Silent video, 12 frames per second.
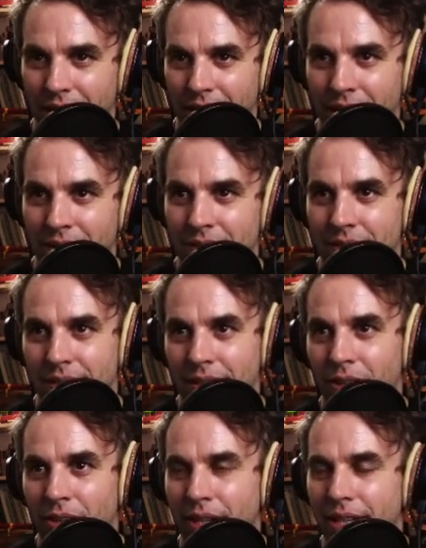And
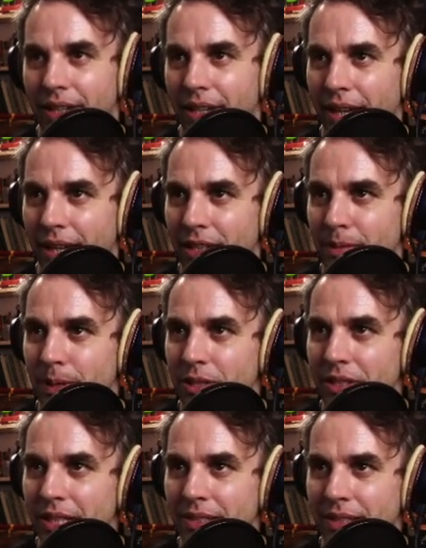so,
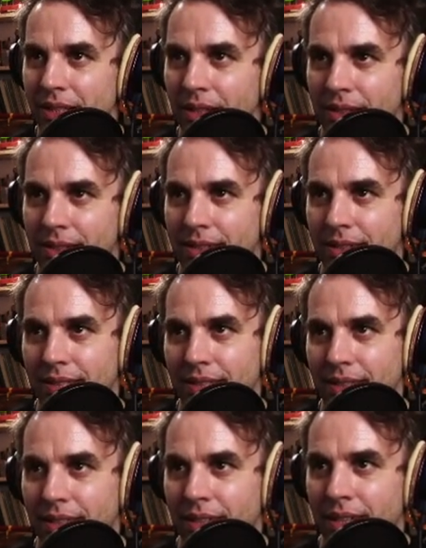especially
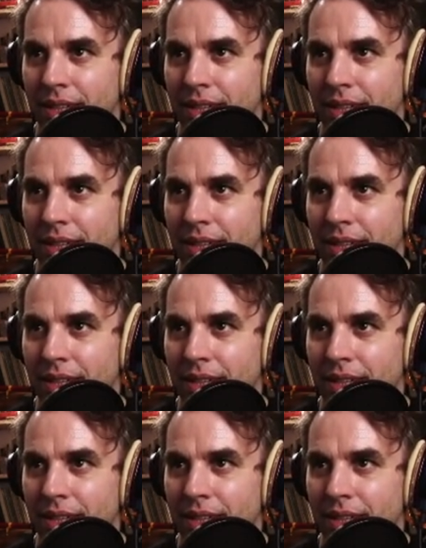since